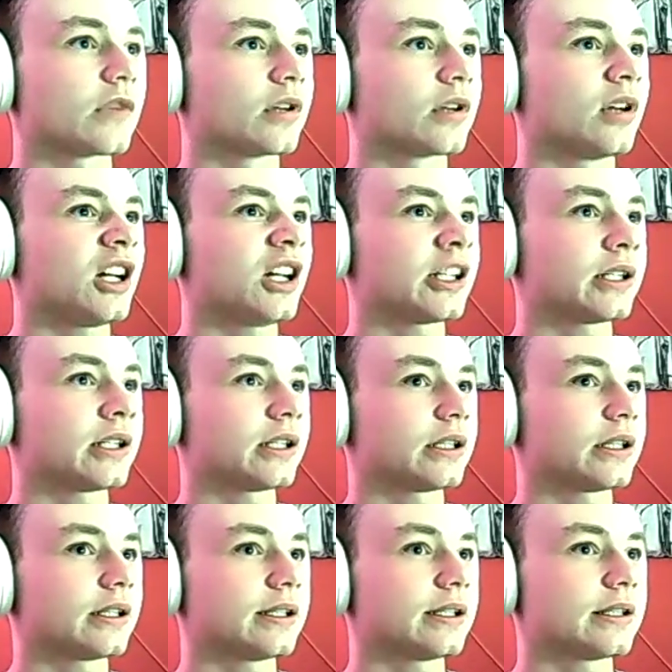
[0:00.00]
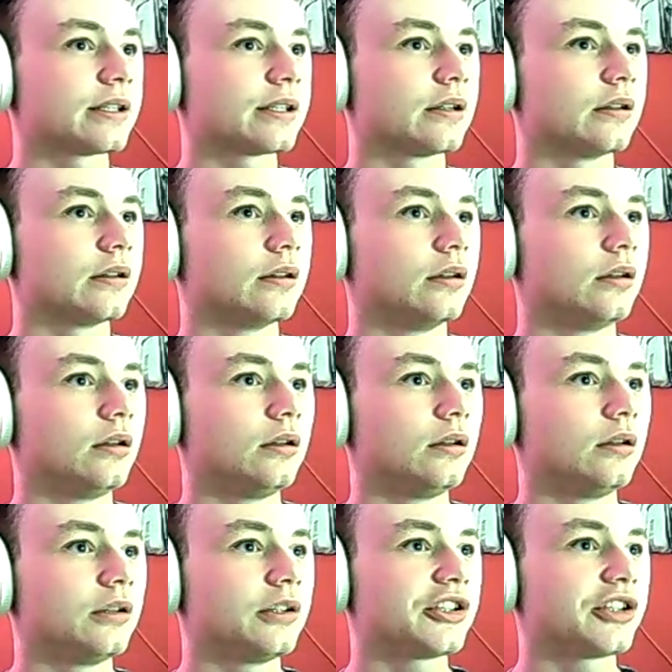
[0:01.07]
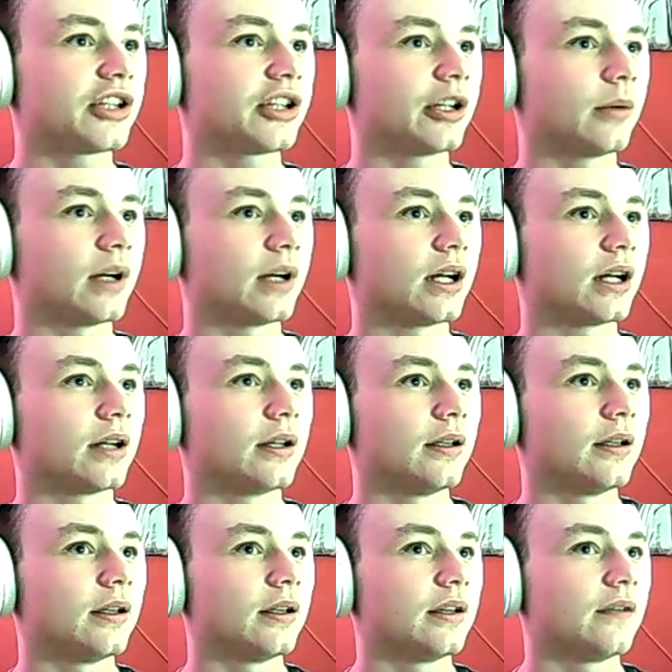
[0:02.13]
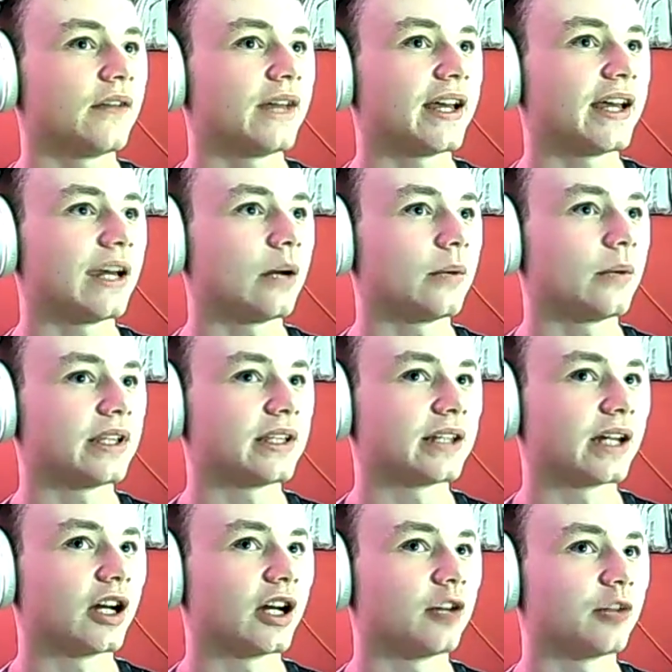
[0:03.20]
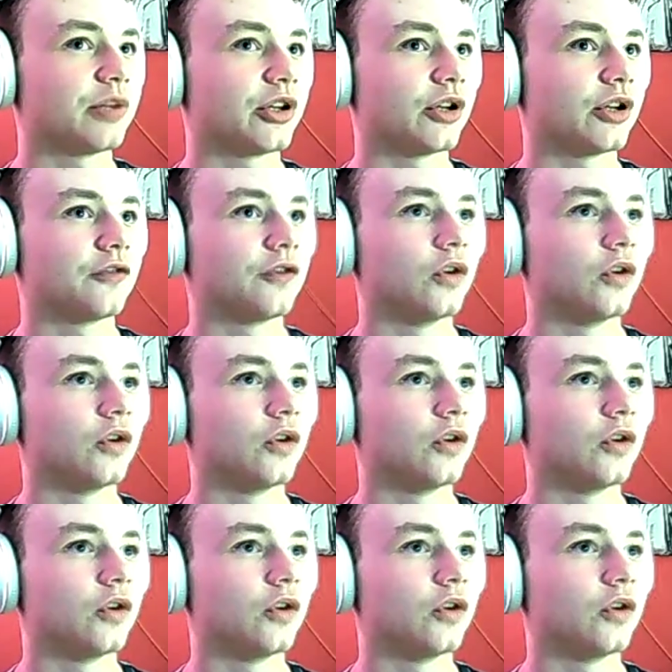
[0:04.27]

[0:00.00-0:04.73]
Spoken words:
Hi, guys. Just gonna, there we go, beautiful.